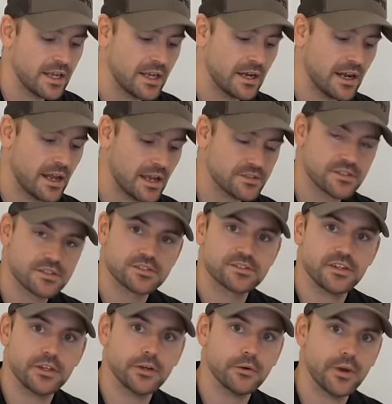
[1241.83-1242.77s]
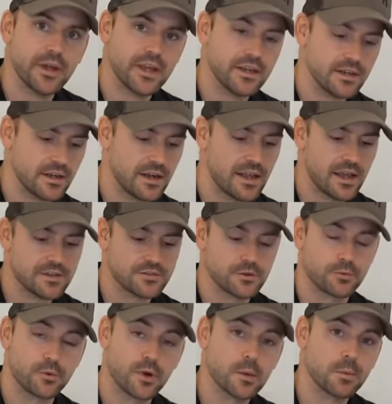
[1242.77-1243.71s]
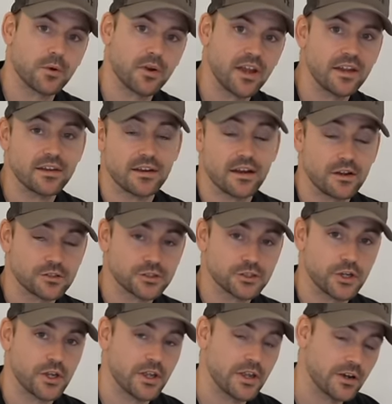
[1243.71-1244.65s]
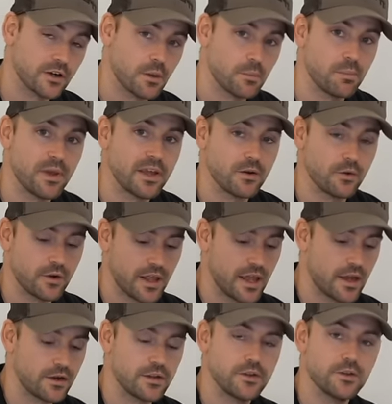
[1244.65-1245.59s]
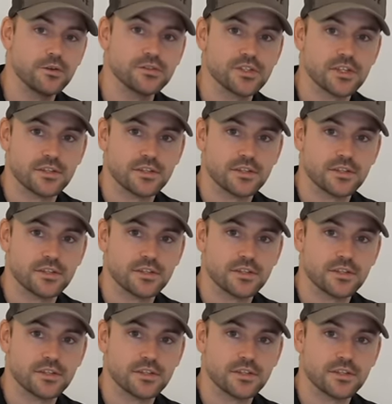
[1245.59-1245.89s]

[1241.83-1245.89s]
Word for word: It has a steel end and it has a rubber end and I'll show you here in a bit on how to use